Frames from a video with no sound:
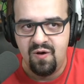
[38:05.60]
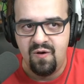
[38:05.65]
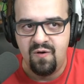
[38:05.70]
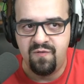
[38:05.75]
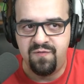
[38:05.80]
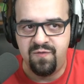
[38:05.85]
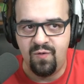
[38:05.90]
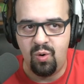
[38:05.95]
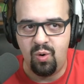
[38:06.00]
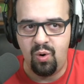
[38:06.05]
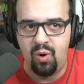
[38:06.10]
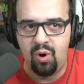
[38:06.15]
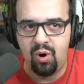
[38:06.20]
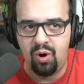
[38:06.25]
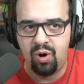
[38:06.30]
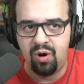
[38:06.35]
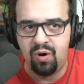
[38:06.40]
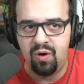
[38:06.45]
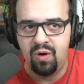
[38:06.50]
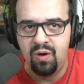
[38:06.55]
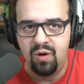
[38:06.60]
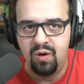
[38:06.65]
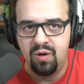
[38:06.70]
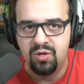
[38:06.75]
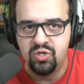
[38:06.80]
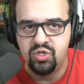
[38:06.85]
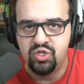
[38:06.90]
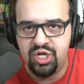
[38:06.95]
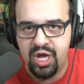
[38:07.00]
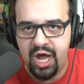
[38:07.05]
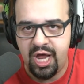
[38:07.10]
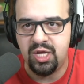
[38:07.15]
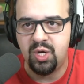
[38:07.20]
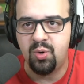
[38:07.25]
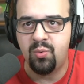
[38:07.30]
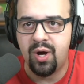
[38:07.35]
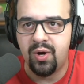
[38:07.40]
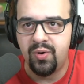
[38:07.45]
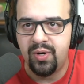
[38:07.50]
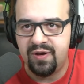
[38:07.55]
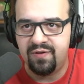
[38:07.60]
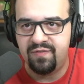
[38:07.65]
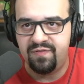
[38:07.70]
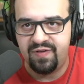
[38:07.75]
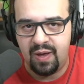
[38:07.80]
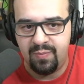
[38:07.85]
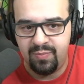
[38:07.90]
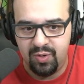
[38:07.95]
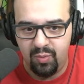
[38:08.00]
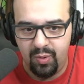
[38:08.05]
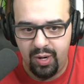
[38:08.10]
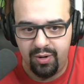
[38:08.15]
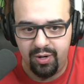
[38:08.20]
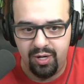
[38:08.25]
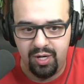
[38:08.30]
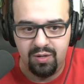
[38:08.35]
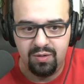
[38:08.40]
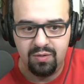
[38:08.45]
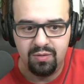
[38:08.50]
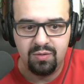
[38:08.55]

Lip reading: for January and February.